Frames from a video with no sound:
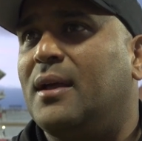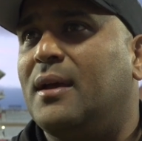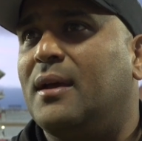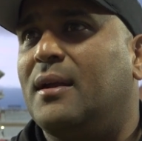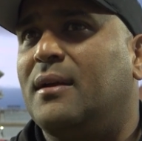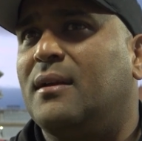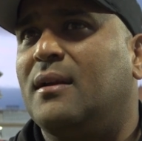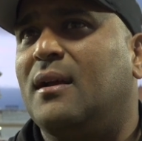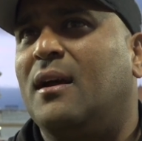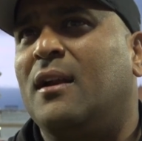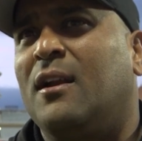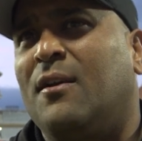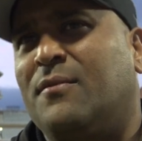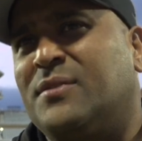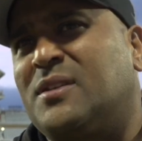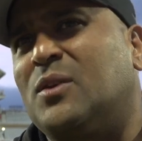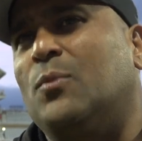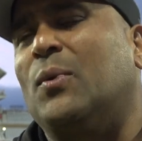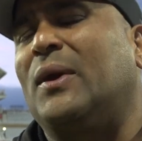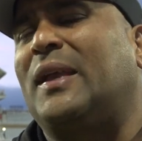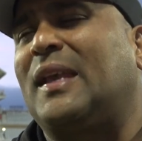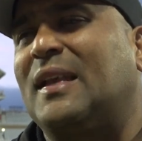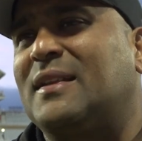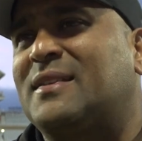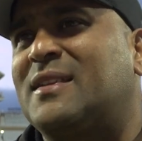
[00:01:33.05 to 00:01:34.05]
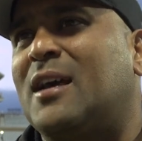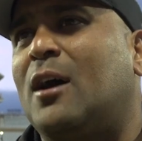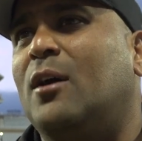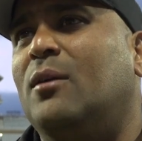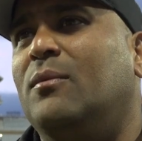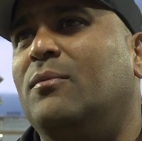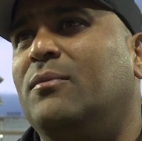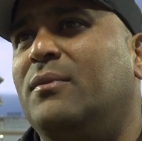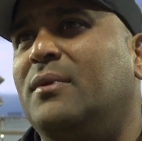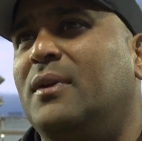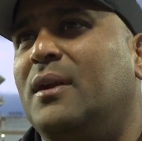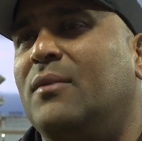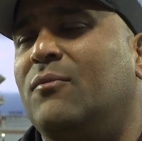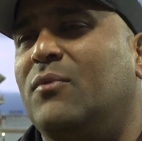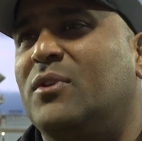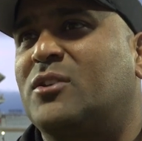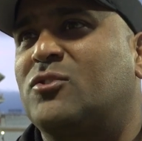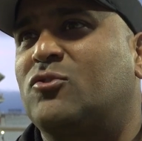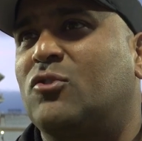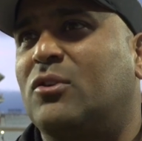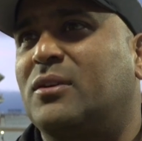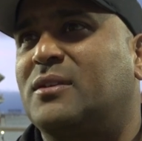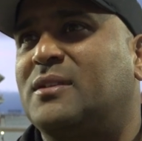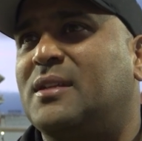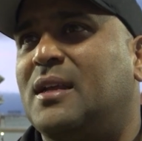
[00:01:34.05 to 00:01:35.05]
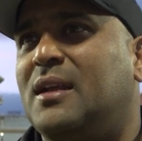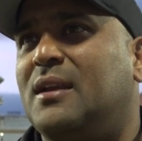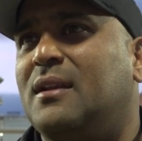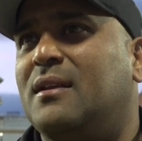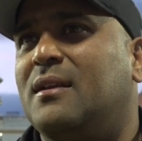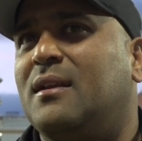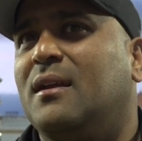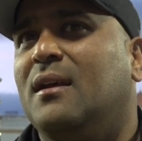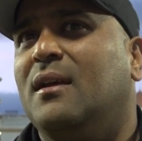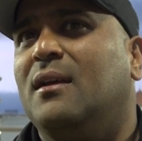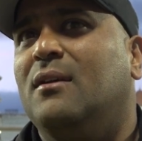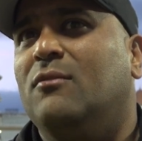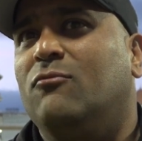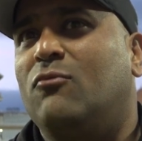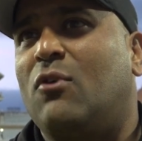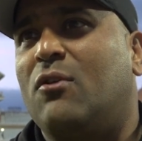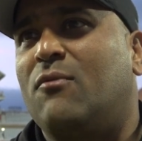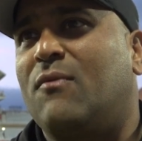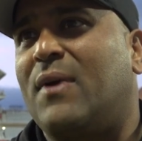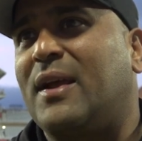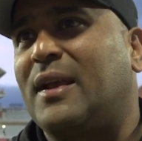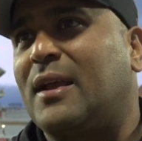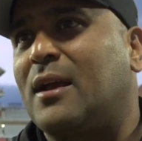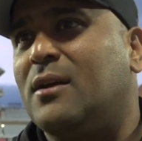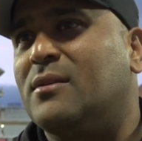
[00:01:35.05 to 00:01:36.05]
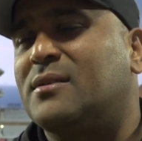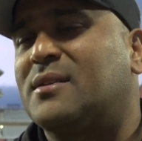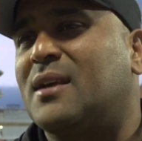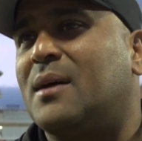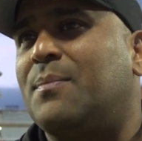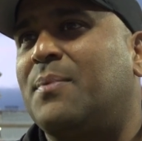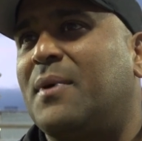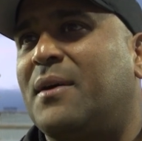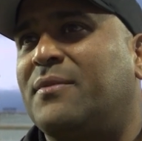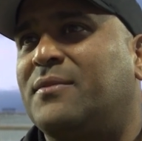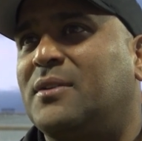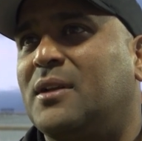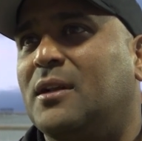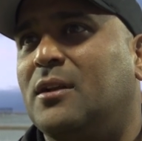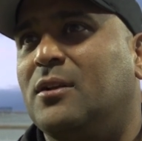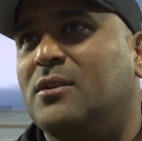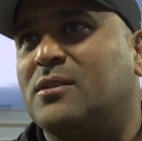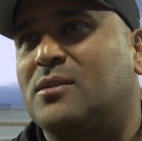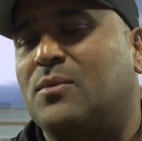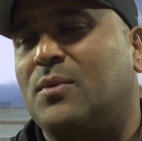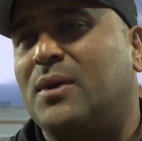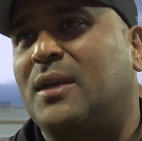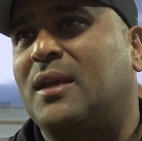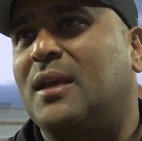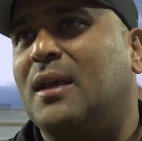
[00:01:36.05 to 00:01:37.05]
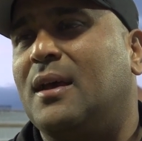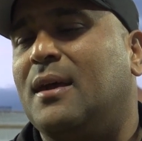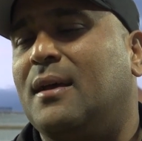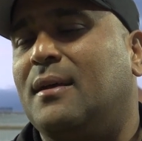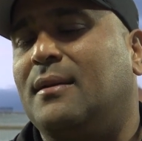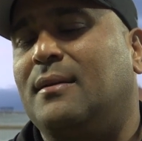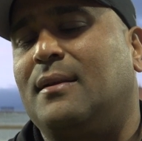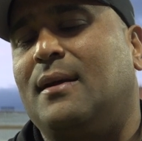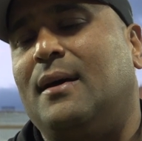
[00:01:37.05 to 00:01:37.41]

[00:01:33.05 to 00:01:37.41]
And obviously wickets out in restricting, run rate goes up after you lose a wicket.